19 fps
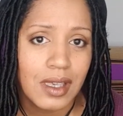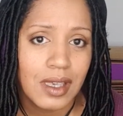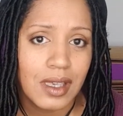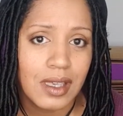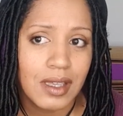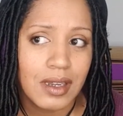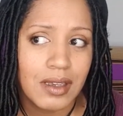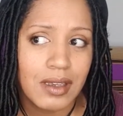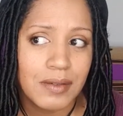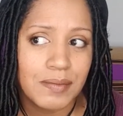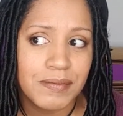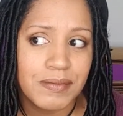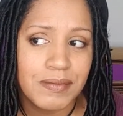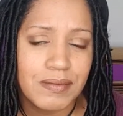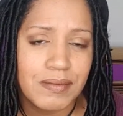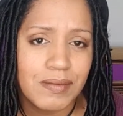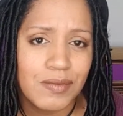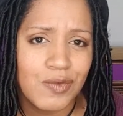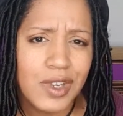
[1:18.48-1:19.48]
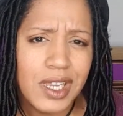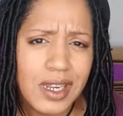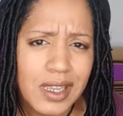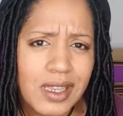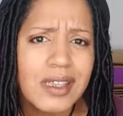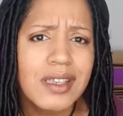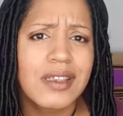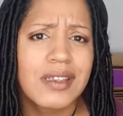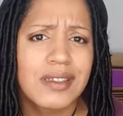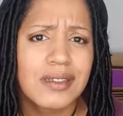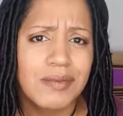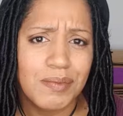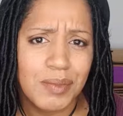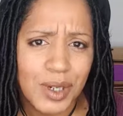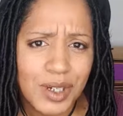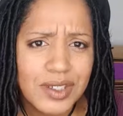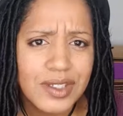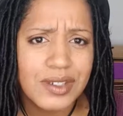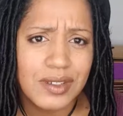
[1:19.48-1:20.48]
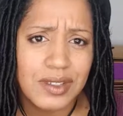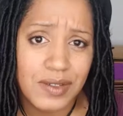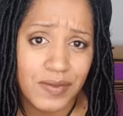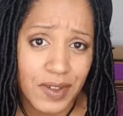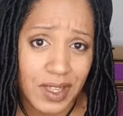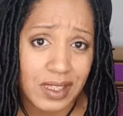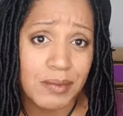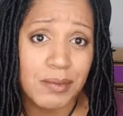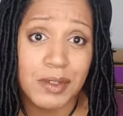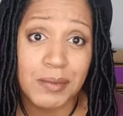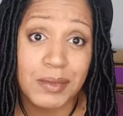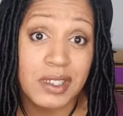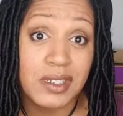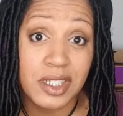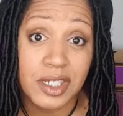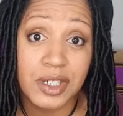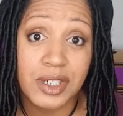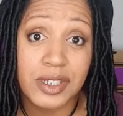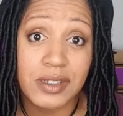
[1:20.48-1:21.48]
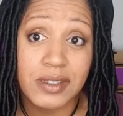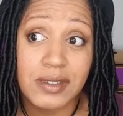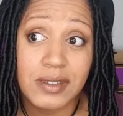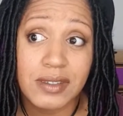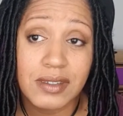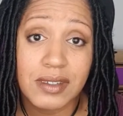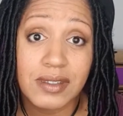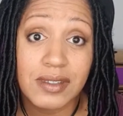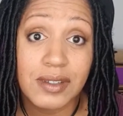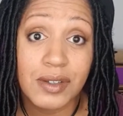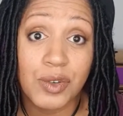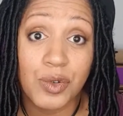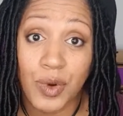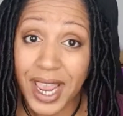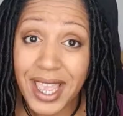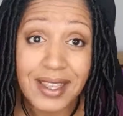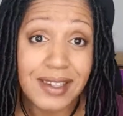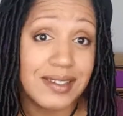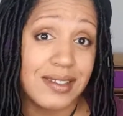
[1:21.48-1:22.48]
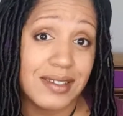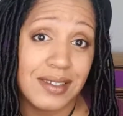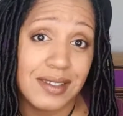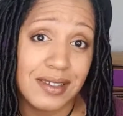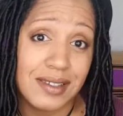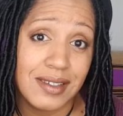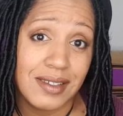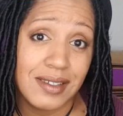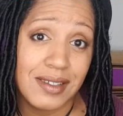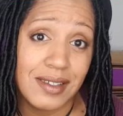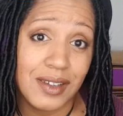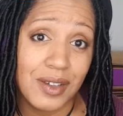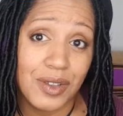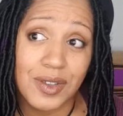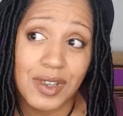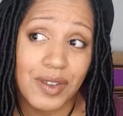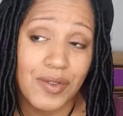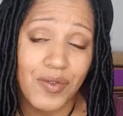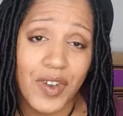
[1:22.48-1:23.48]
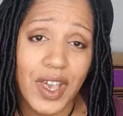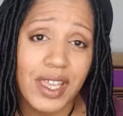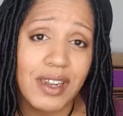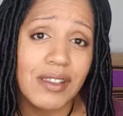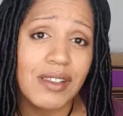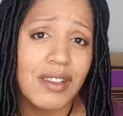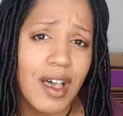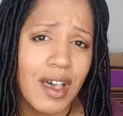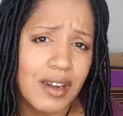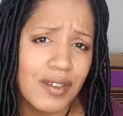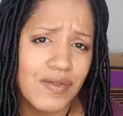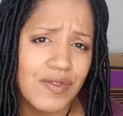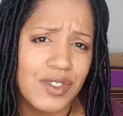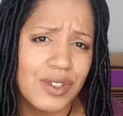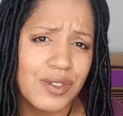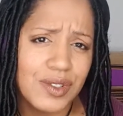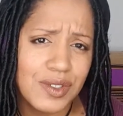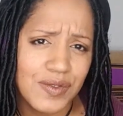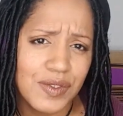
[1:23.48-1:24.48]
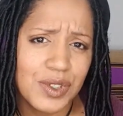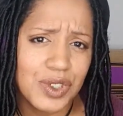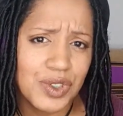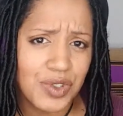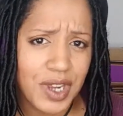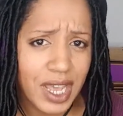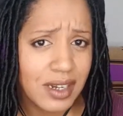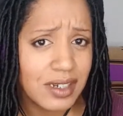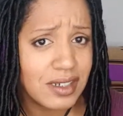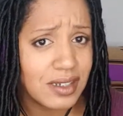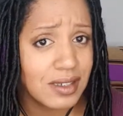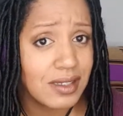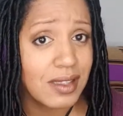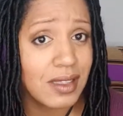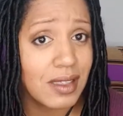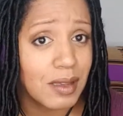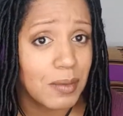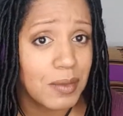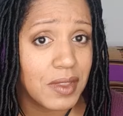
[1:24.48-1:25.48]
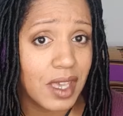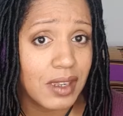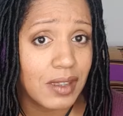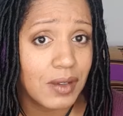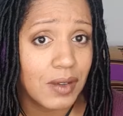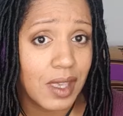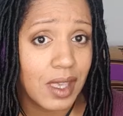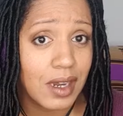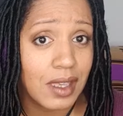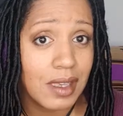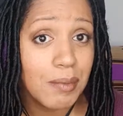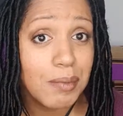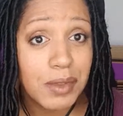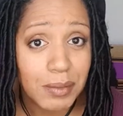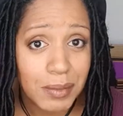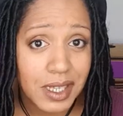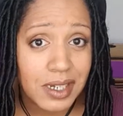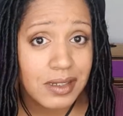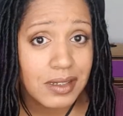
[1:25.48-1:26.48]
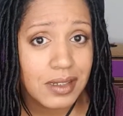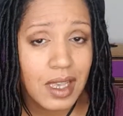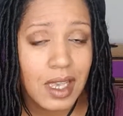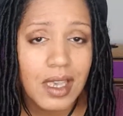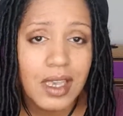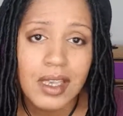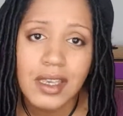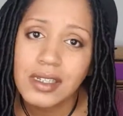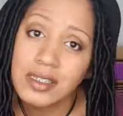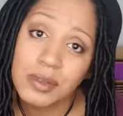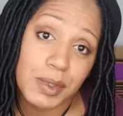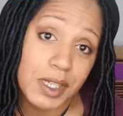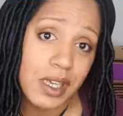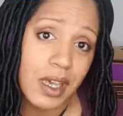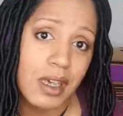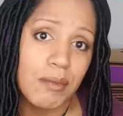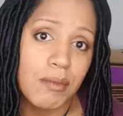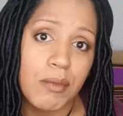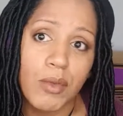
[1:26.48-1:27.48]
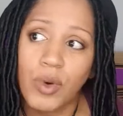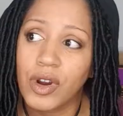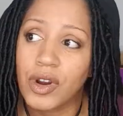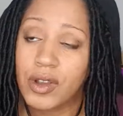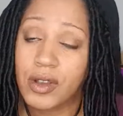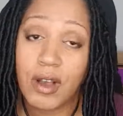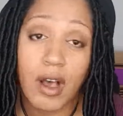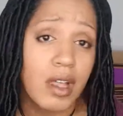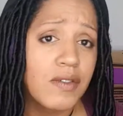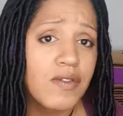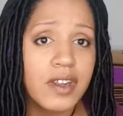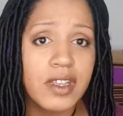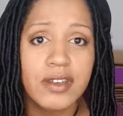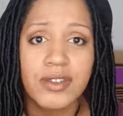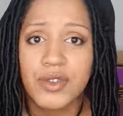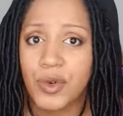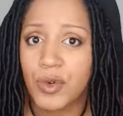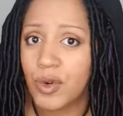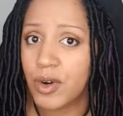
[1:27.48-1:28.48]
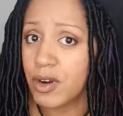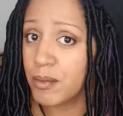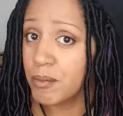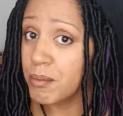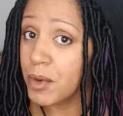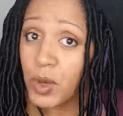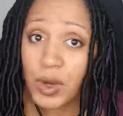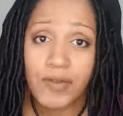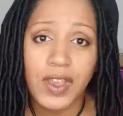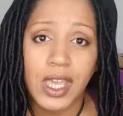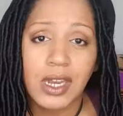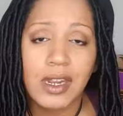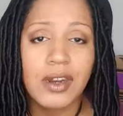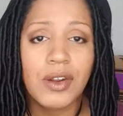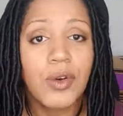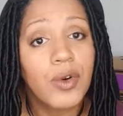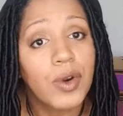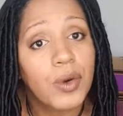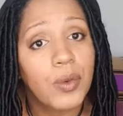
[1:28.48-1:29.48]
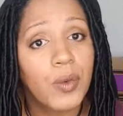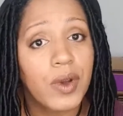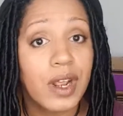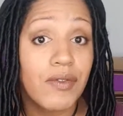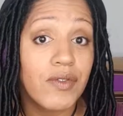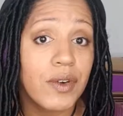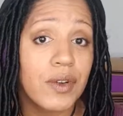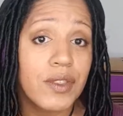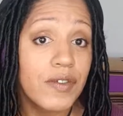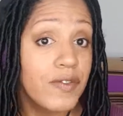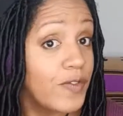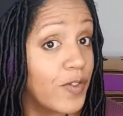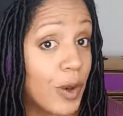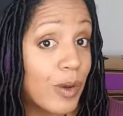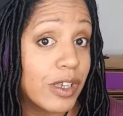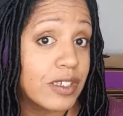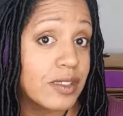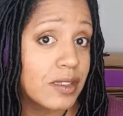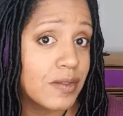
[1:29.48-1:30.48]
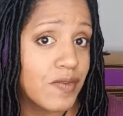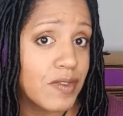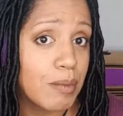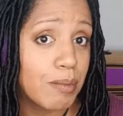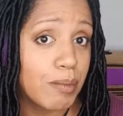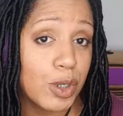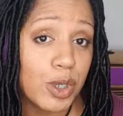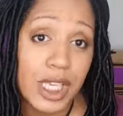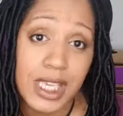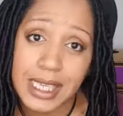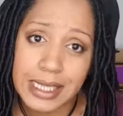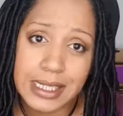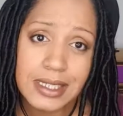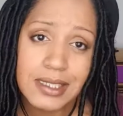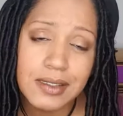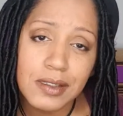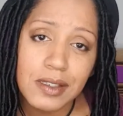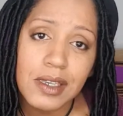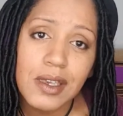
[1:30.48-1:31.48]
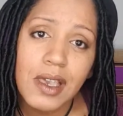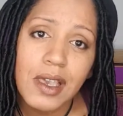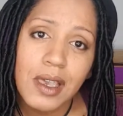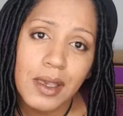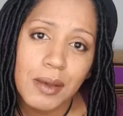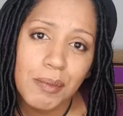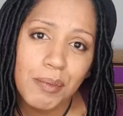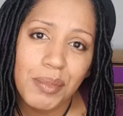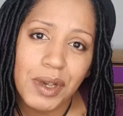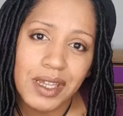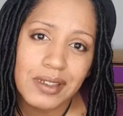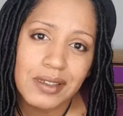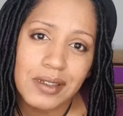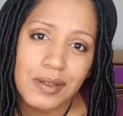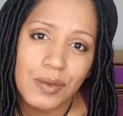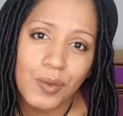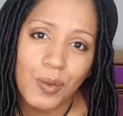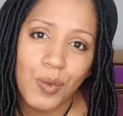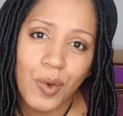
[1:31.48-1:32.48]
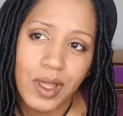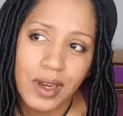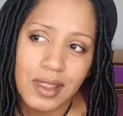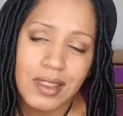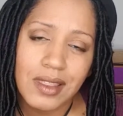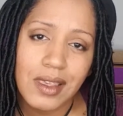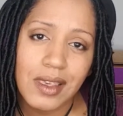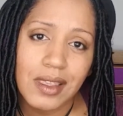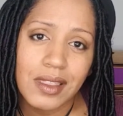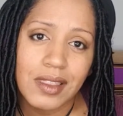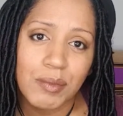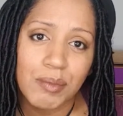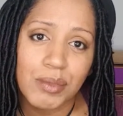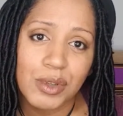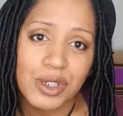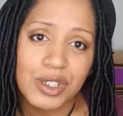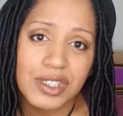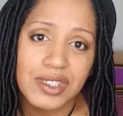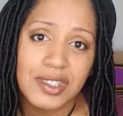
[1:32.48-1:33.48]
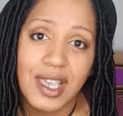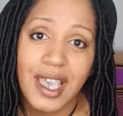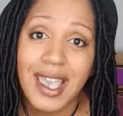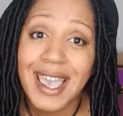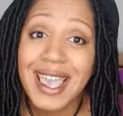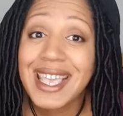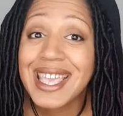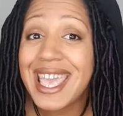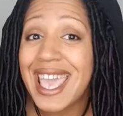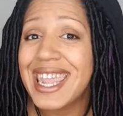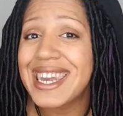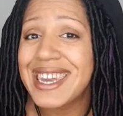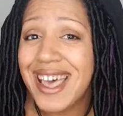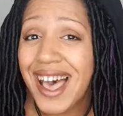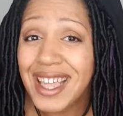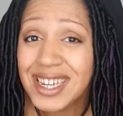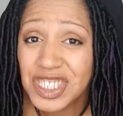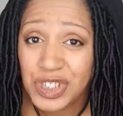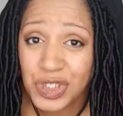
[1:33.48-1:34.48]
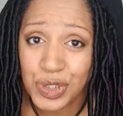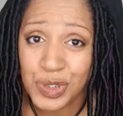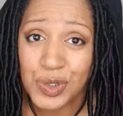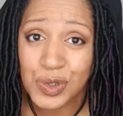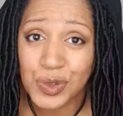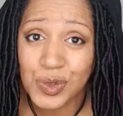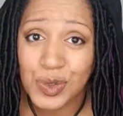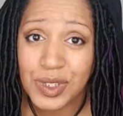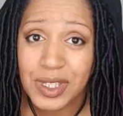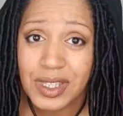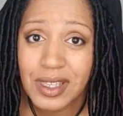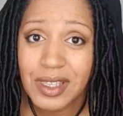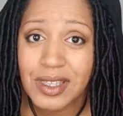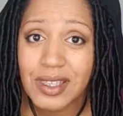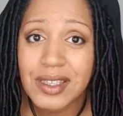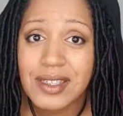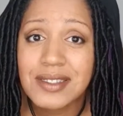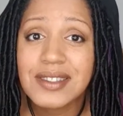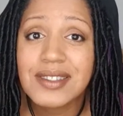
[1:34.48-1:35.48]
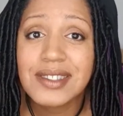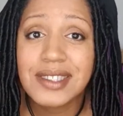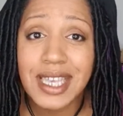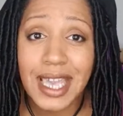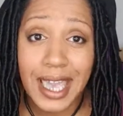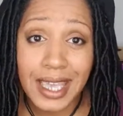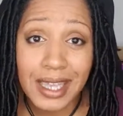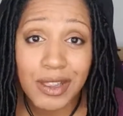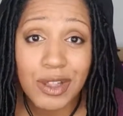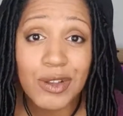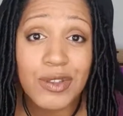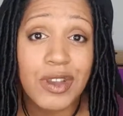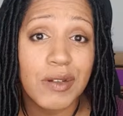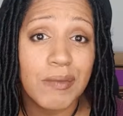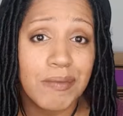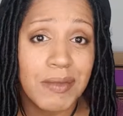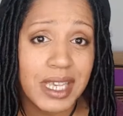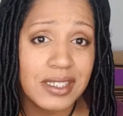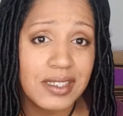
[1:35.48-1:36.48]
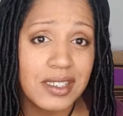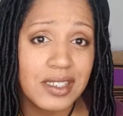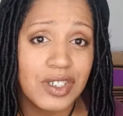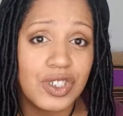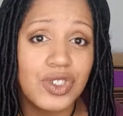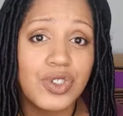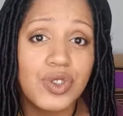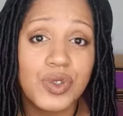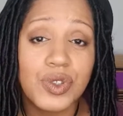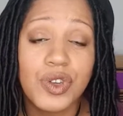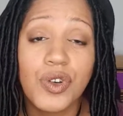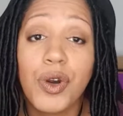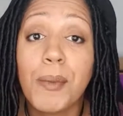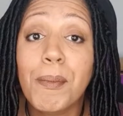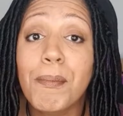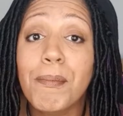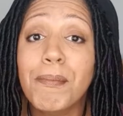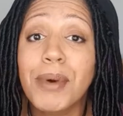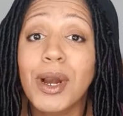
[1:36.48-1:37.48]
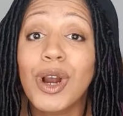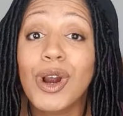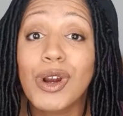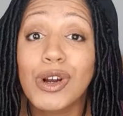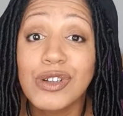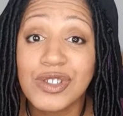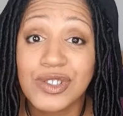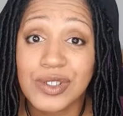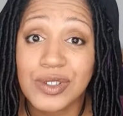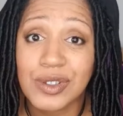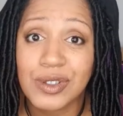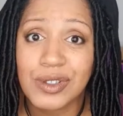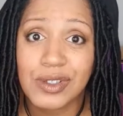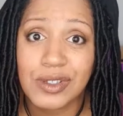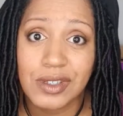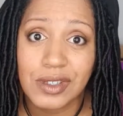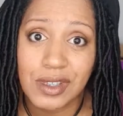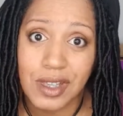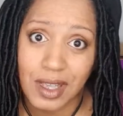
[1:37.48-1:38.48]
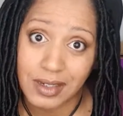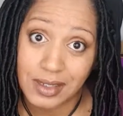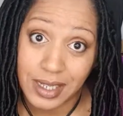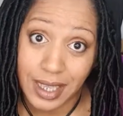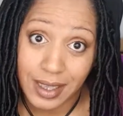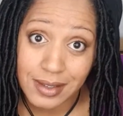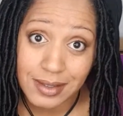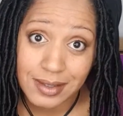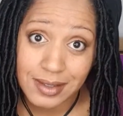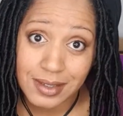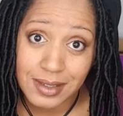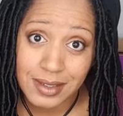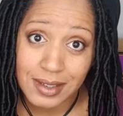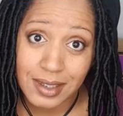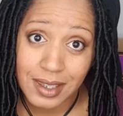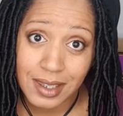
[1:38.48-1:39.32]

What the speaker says: And reading personal development materials is great. Now, you can find a lot of useful strategies in them that you can implement to become more confident or motivated or whatever the focus of the book is. But one thing the books cannot do is tailor their message to your personal context.